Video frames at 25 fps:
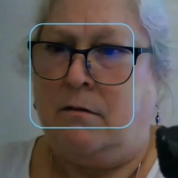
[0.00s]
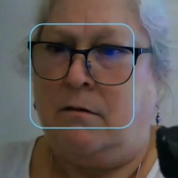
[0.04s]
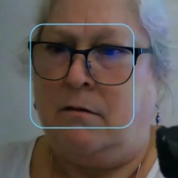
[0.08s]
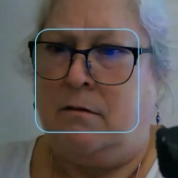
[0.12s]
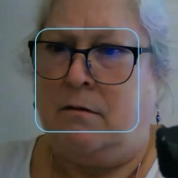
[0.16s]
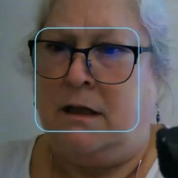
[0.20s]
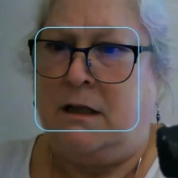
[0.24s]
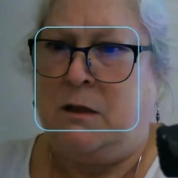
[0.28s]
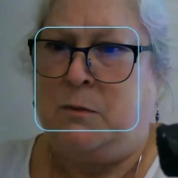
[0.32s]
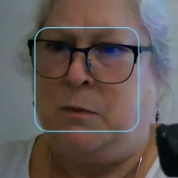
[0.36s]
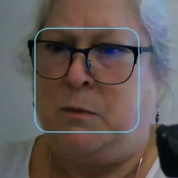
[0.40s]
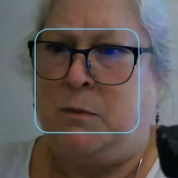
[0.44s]

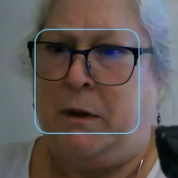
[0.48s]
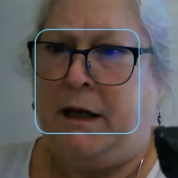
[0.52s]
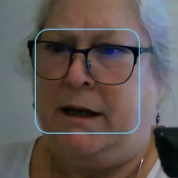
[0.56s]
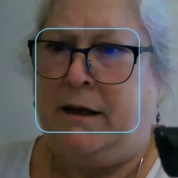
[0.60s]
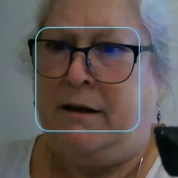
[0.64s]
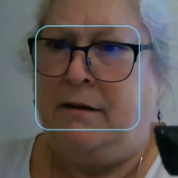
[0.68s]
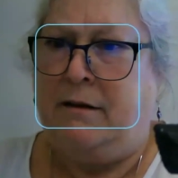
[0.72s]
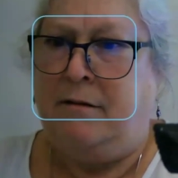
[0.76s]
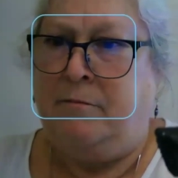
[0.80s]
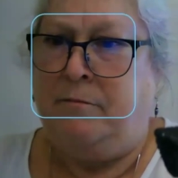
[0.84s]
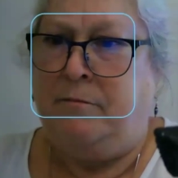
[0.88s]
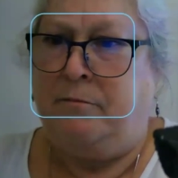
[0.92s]
It's
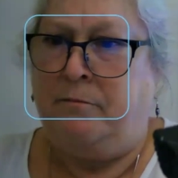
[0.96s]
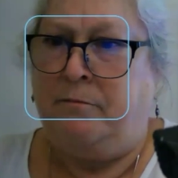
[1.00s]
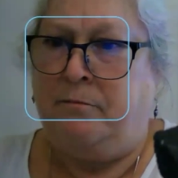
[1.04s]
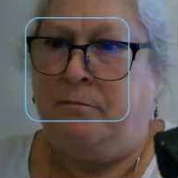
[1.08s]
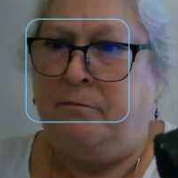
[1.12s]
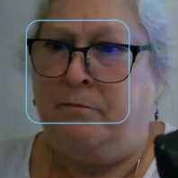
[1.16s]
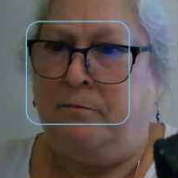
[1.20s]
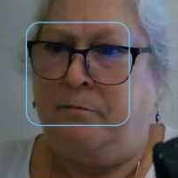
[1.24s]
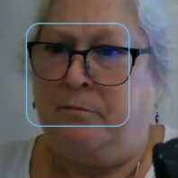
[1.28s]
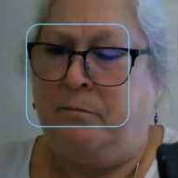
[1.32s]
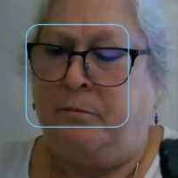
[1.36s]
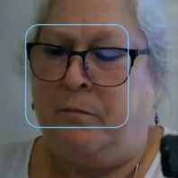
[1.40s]
blinking.
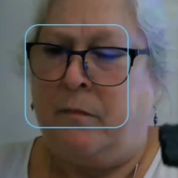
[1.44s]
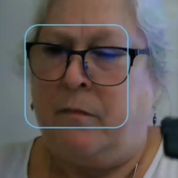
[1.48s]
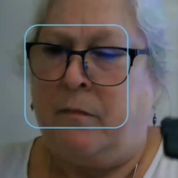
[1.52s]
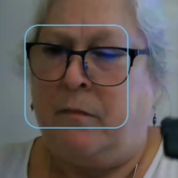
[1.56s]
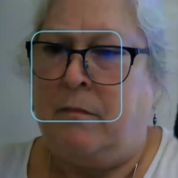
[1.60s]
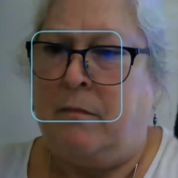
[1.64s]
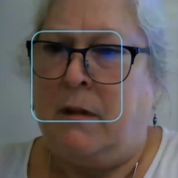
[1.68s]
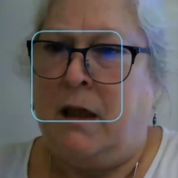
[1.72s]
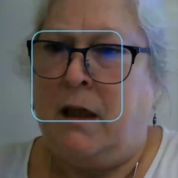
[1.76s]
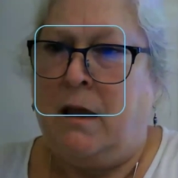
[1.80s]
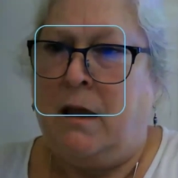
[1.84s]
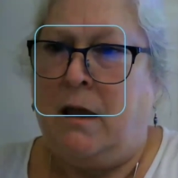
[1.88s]

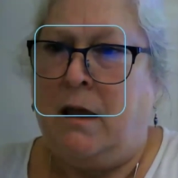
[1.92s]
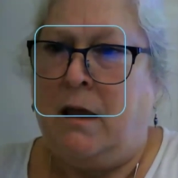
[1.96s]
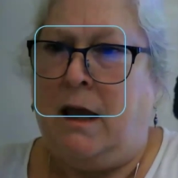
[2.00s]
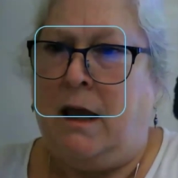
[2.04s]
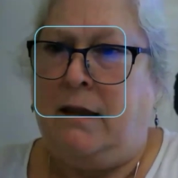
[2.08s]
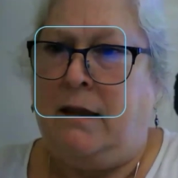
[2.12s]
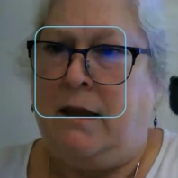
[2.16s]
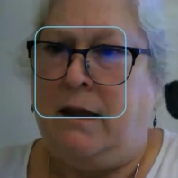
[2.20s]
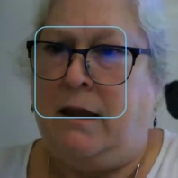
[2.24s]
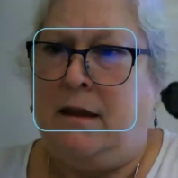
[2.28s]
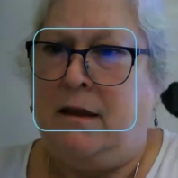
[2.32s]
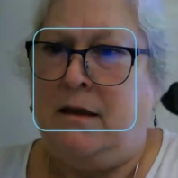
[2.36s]

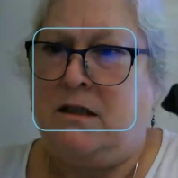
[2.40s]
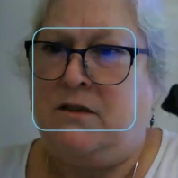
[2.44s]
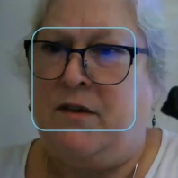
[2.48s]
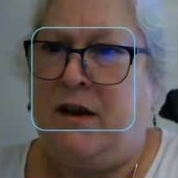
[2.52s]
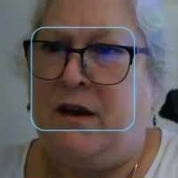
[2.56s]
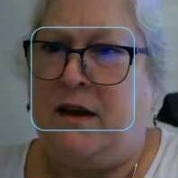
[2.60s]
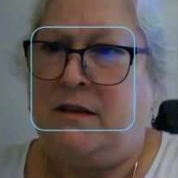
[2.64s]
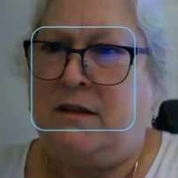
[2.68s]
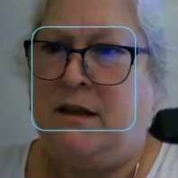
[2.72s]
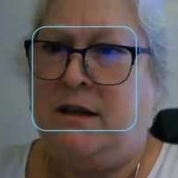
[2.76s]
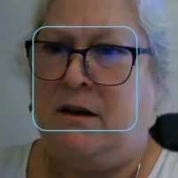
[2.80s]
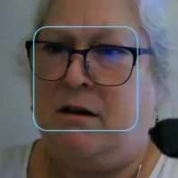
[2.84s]
And then this
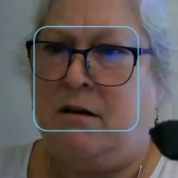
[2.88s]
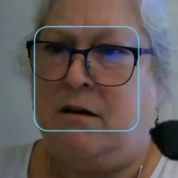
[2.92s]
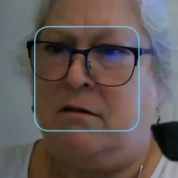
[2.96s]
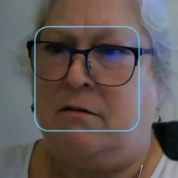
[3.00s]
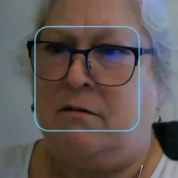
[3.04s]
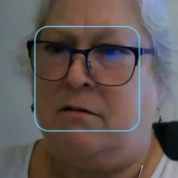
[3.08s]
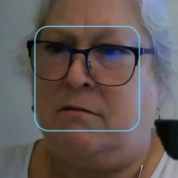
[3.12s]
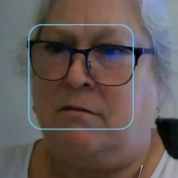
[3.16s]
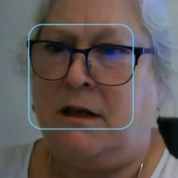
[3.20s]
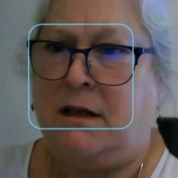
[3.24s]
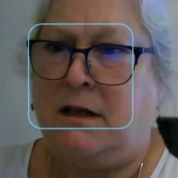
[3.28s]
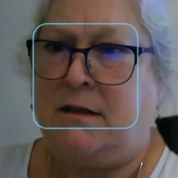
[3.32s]
face
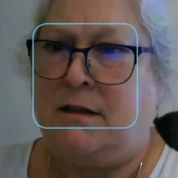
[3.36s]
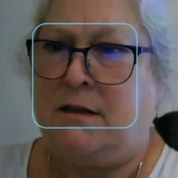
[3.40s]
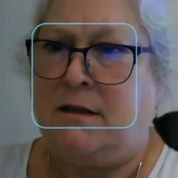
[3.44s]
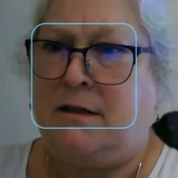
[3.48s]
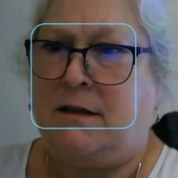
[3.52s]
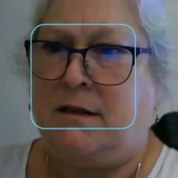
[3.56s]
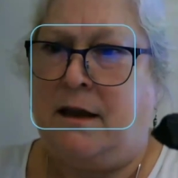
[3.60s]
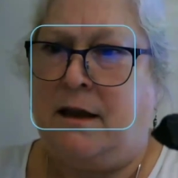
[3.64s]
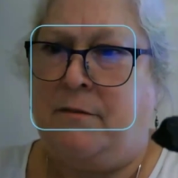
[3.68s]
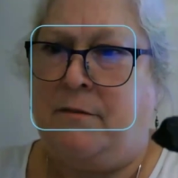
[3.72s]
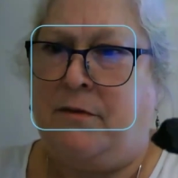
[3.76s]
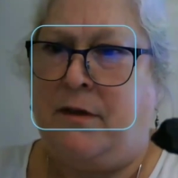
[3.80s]
here does the
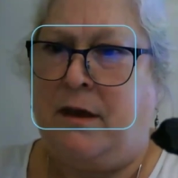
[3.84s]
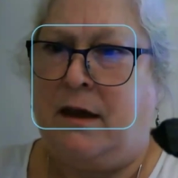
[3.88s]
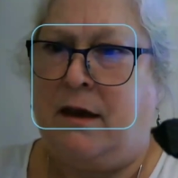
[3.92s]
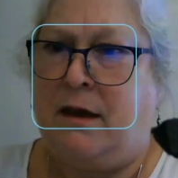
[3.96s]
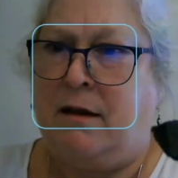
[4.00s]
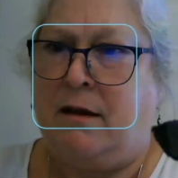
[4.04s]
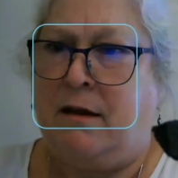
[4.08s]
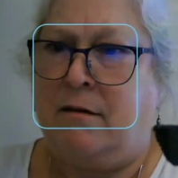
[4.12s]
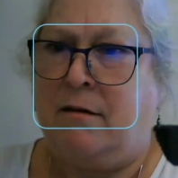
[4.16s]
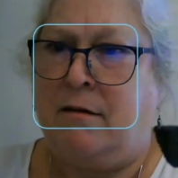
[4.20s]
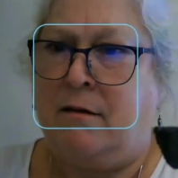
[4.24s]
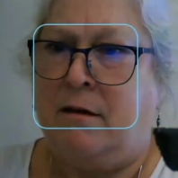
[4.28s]
same
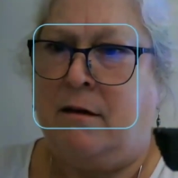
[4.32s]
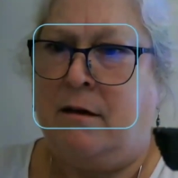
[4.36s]
thing.